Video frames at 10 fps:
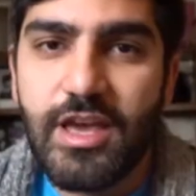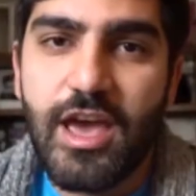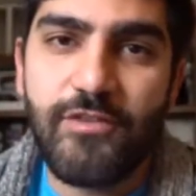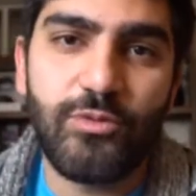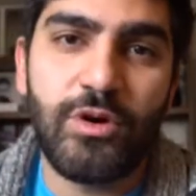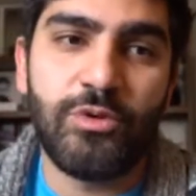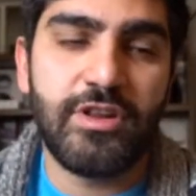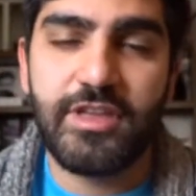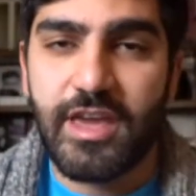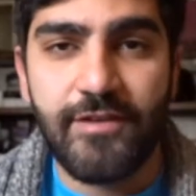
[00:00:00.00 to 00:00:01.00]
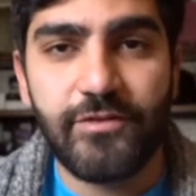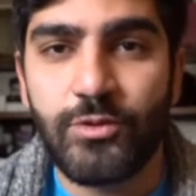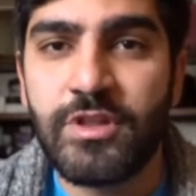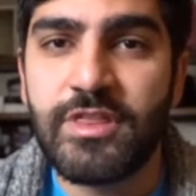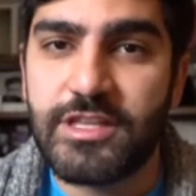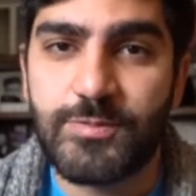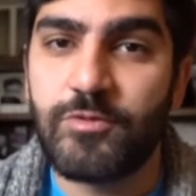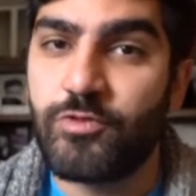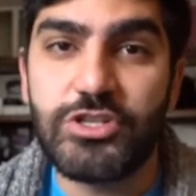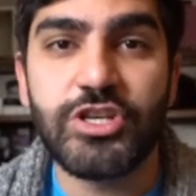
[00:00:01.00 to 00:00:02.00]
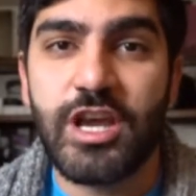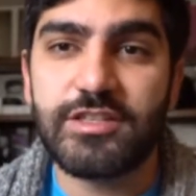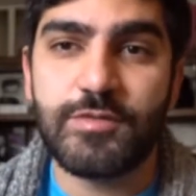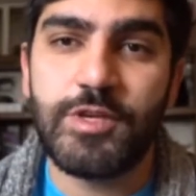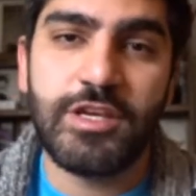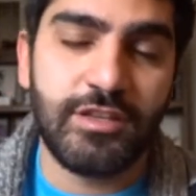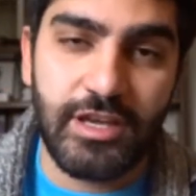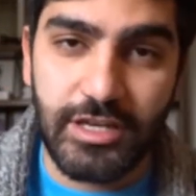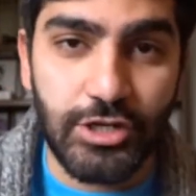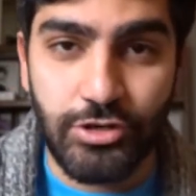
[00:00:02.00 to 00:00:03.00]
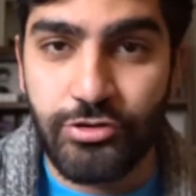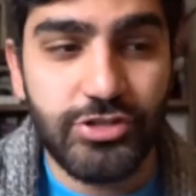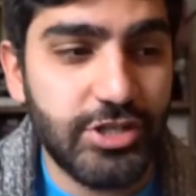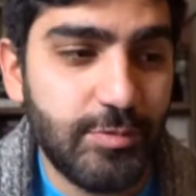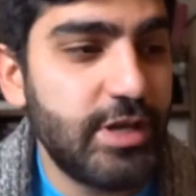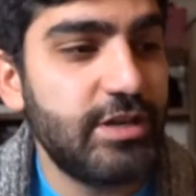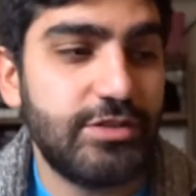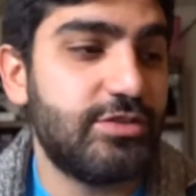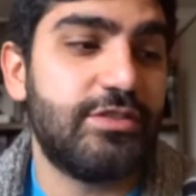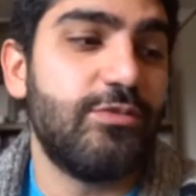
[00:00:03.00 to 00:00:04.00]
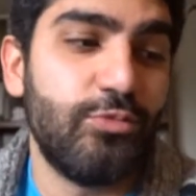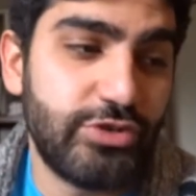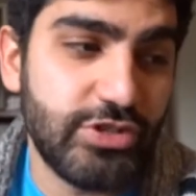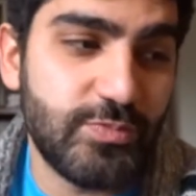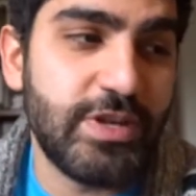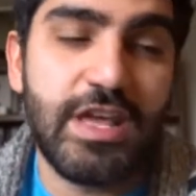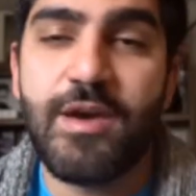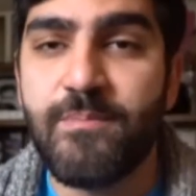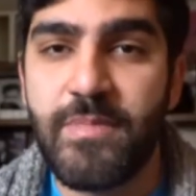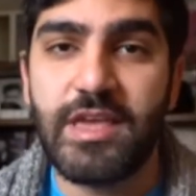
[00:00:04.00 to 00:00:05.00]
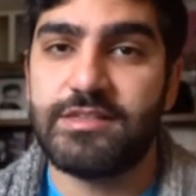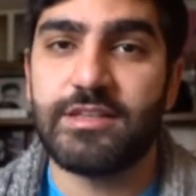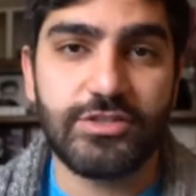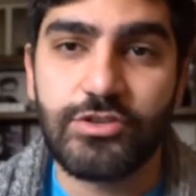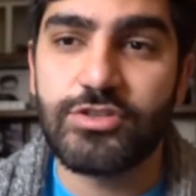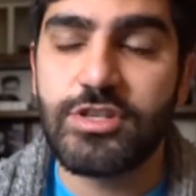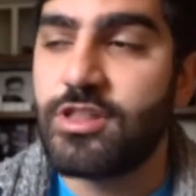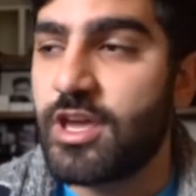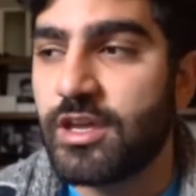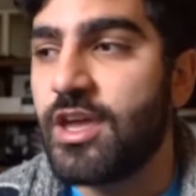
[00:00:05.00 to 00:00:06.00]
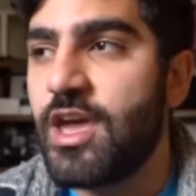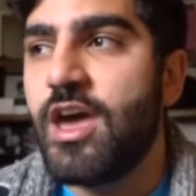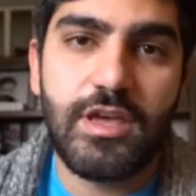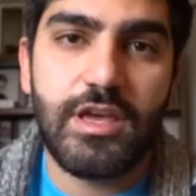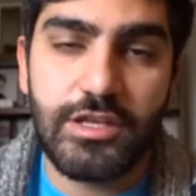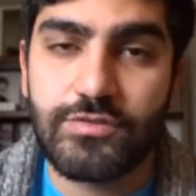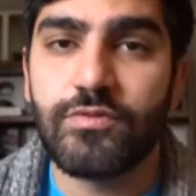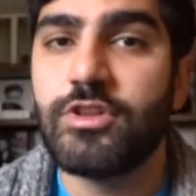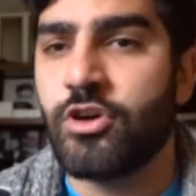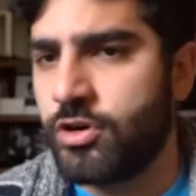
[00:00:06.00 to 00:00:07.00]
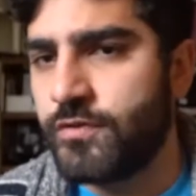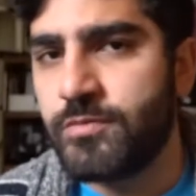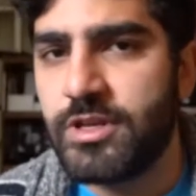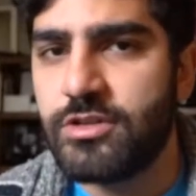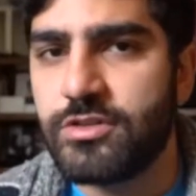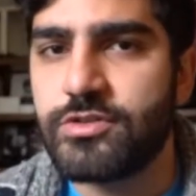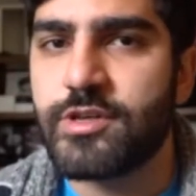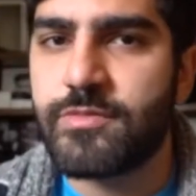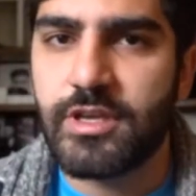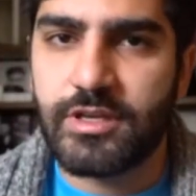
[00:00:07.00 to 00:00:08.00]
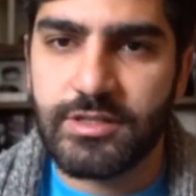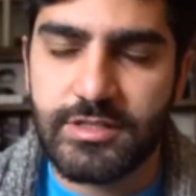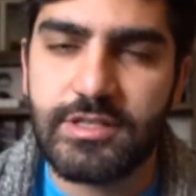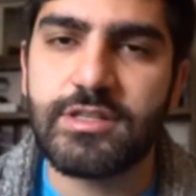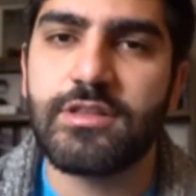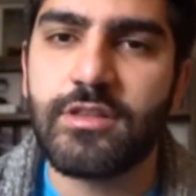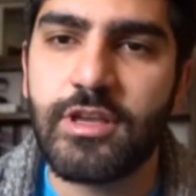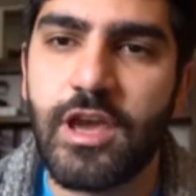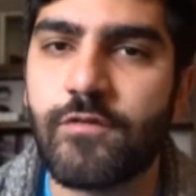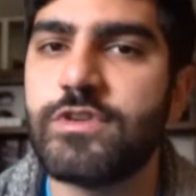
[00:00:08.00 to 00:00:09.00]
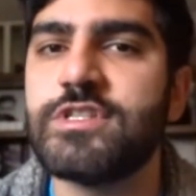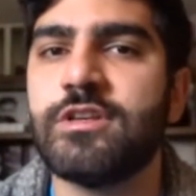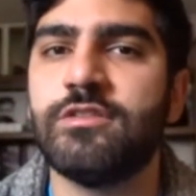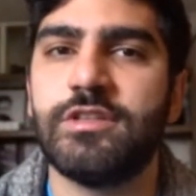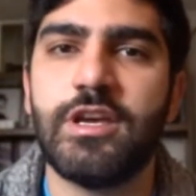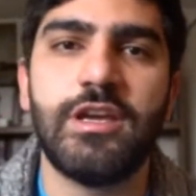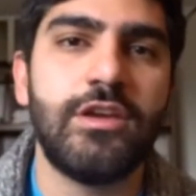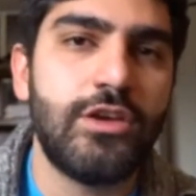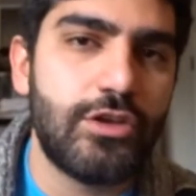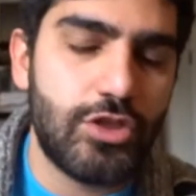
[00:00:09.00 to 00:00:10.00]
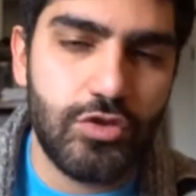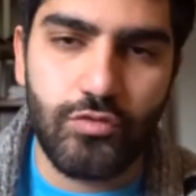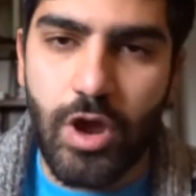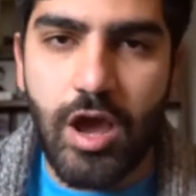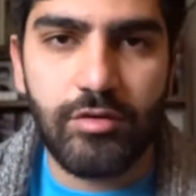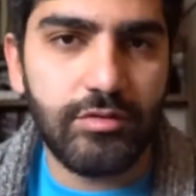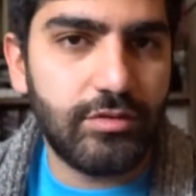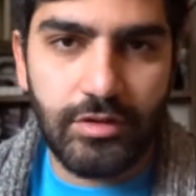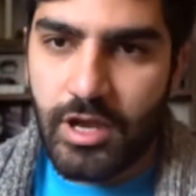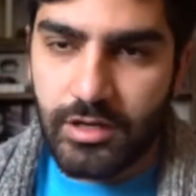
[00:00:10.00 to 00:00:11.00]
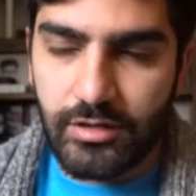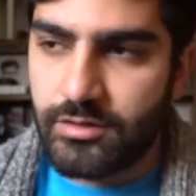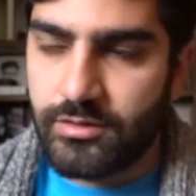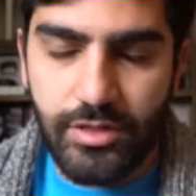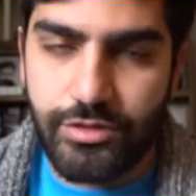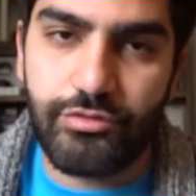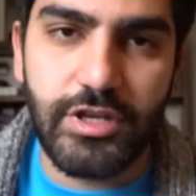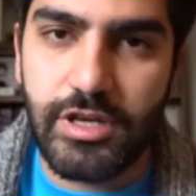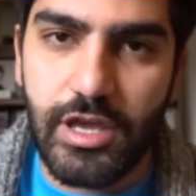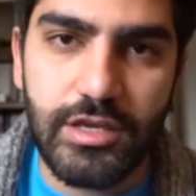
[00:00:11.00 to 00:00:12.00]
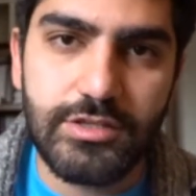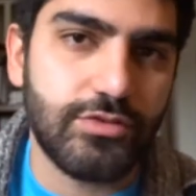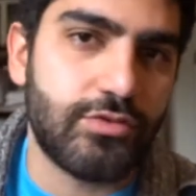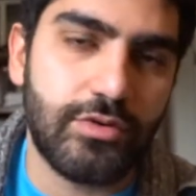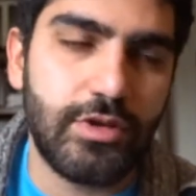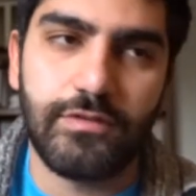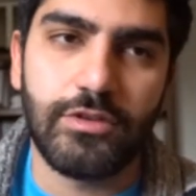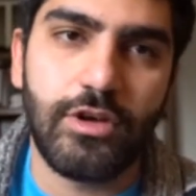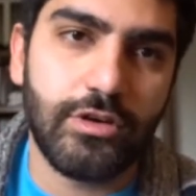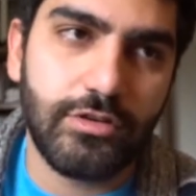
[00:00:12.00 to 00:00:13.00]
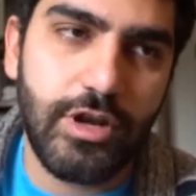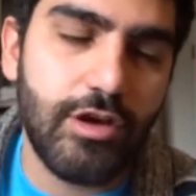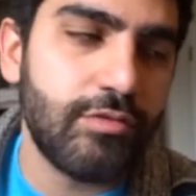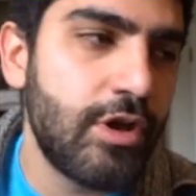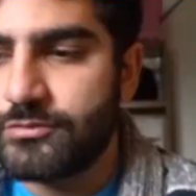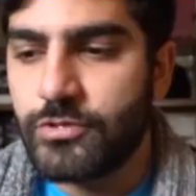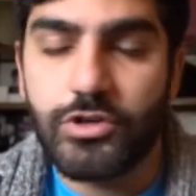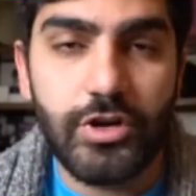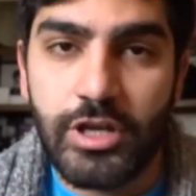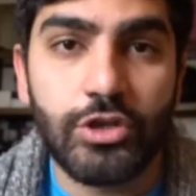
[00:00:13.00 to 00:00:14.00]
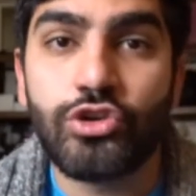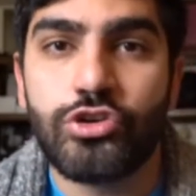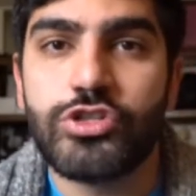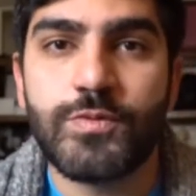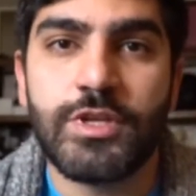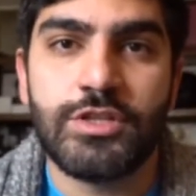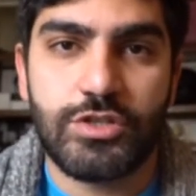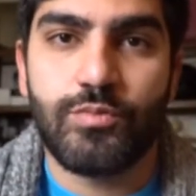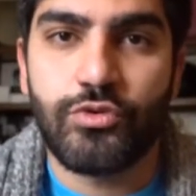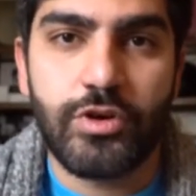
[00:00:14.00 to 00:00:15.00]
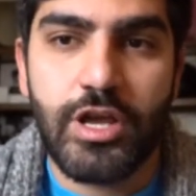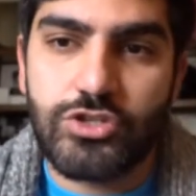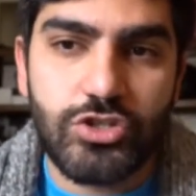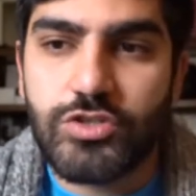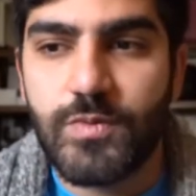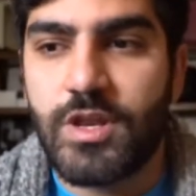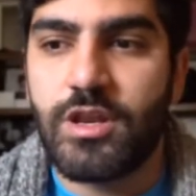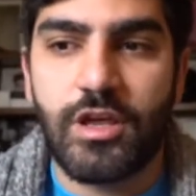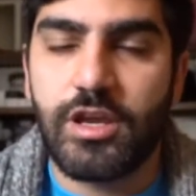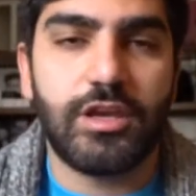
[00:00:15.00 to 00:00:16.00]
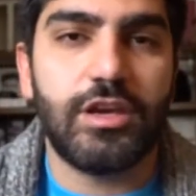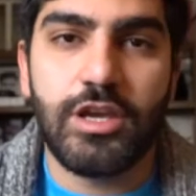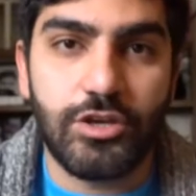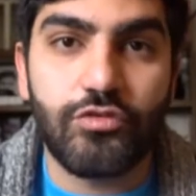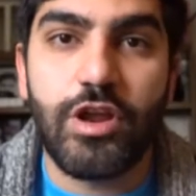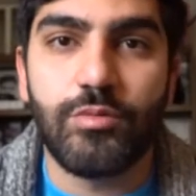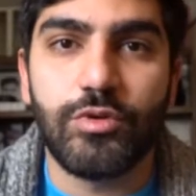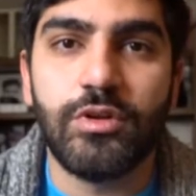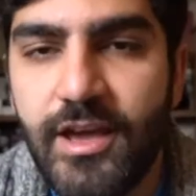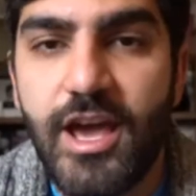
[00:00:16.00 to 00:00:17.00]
Everyone, I want to thank everyone that's been reaching out to me and like encouraging me, which has been amazing. Seriously, like, it's really hard for me to do something consistently every single day throughout like thirty days or even longer now. Your encouragement and support has just been like incredible.